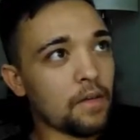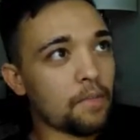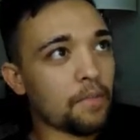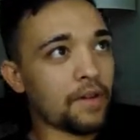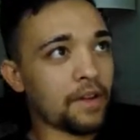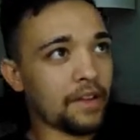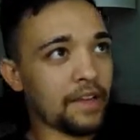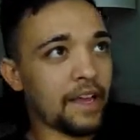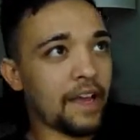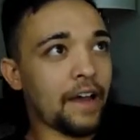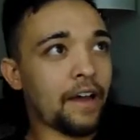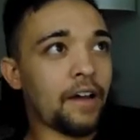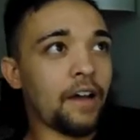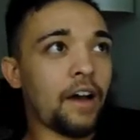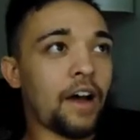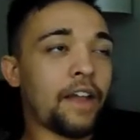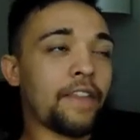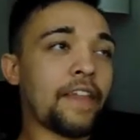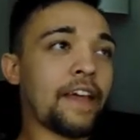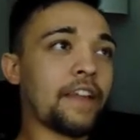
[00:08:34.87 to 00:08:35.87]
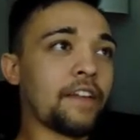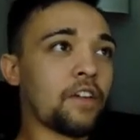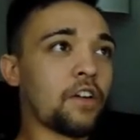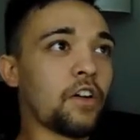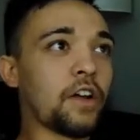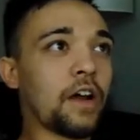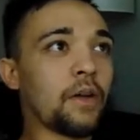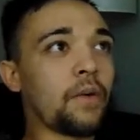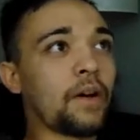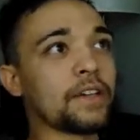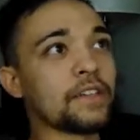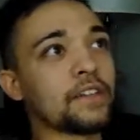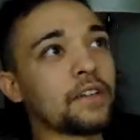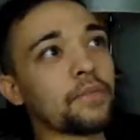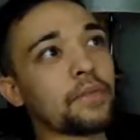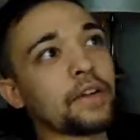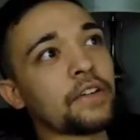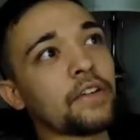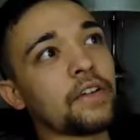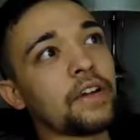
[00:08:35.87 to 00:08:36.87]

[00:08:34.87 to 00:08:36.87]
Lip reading: But yeah, on that note, I wanted to bring